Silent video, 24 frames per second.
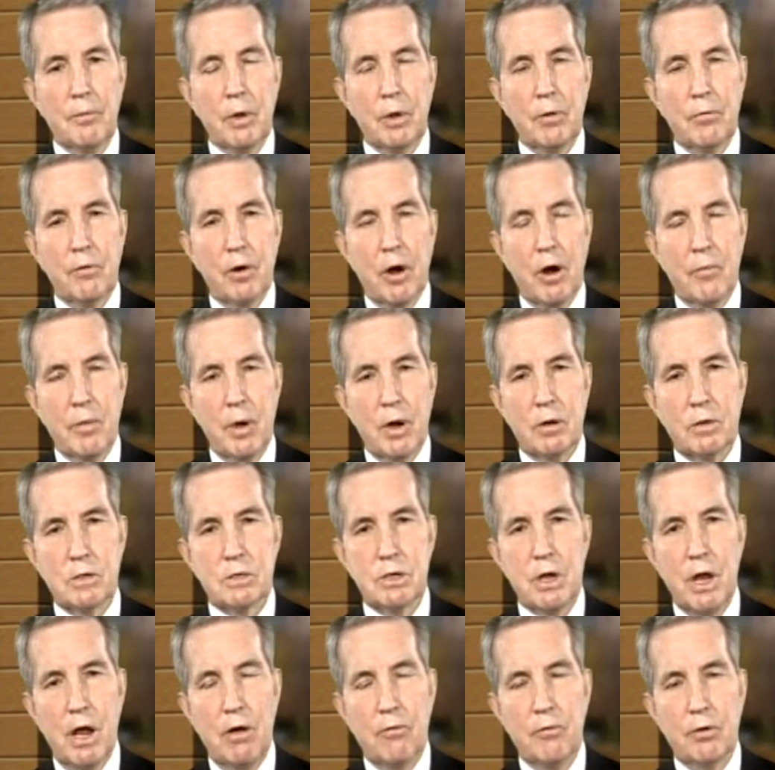environmental
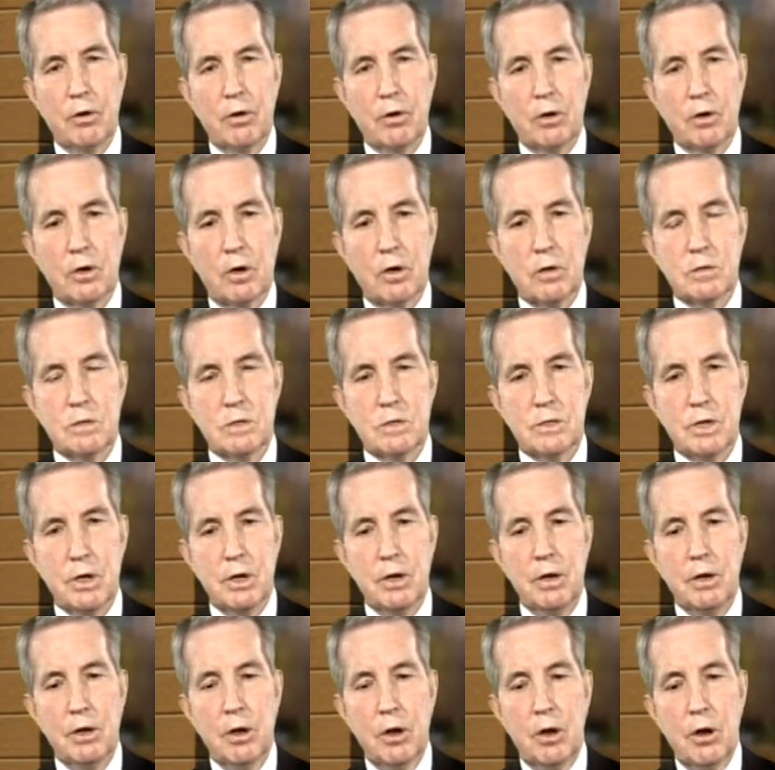staff here in Carson
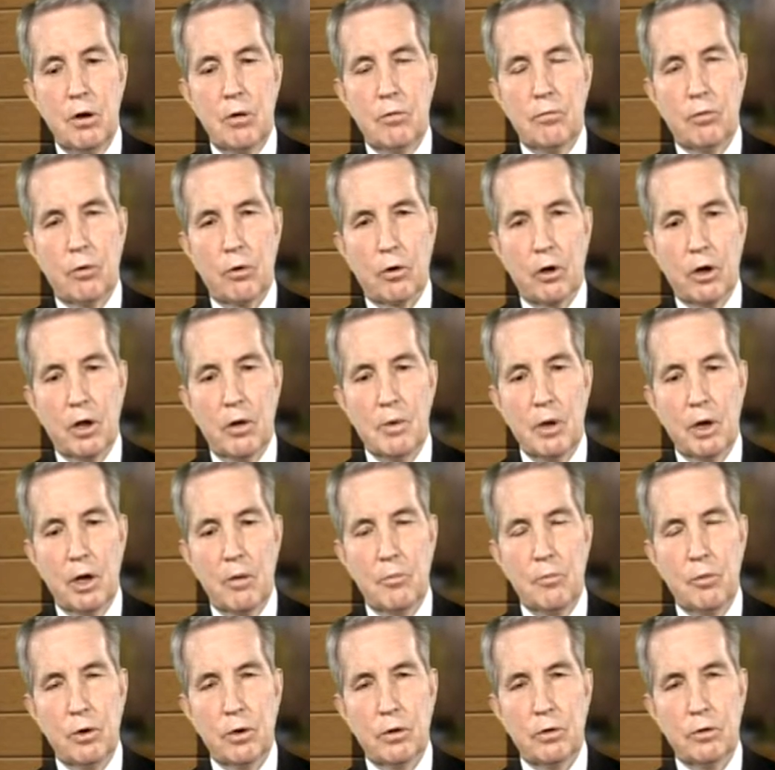City for coming
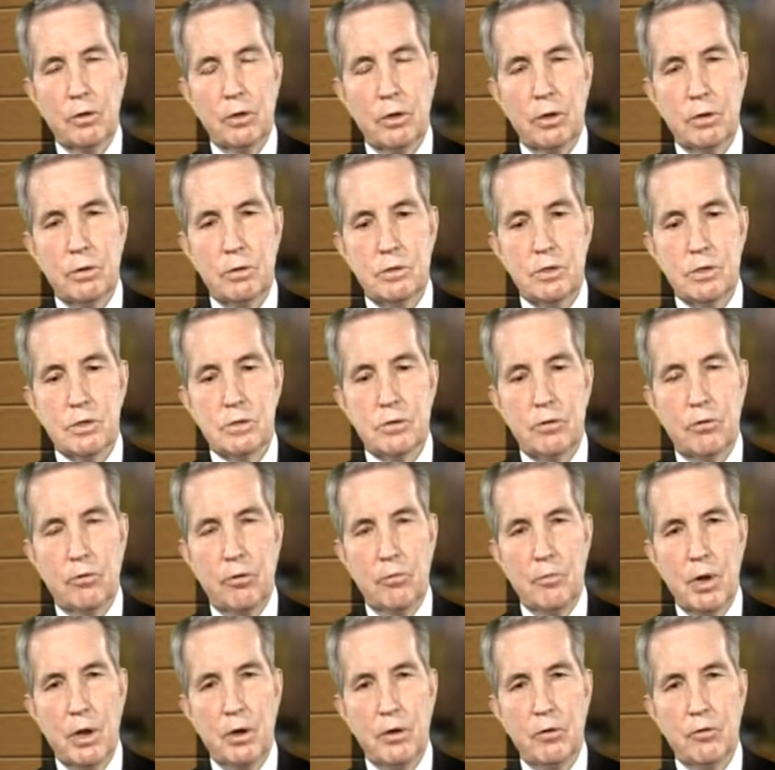up with just a
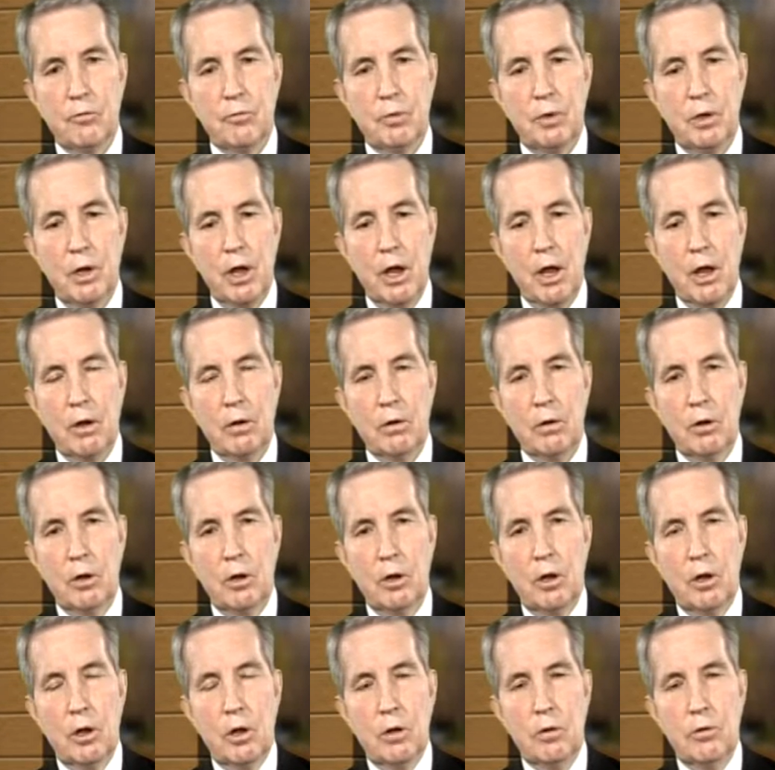tremendous plan
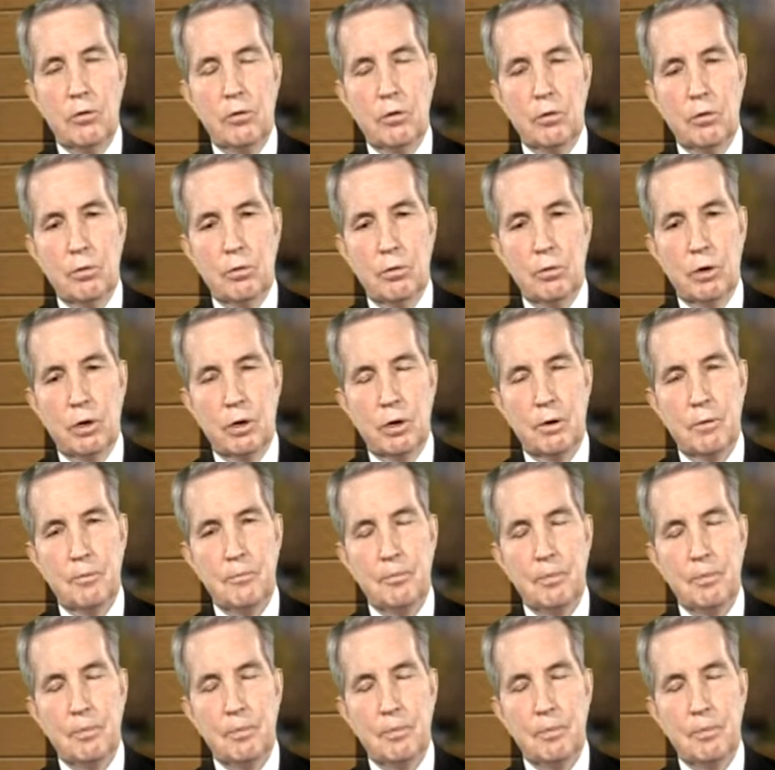to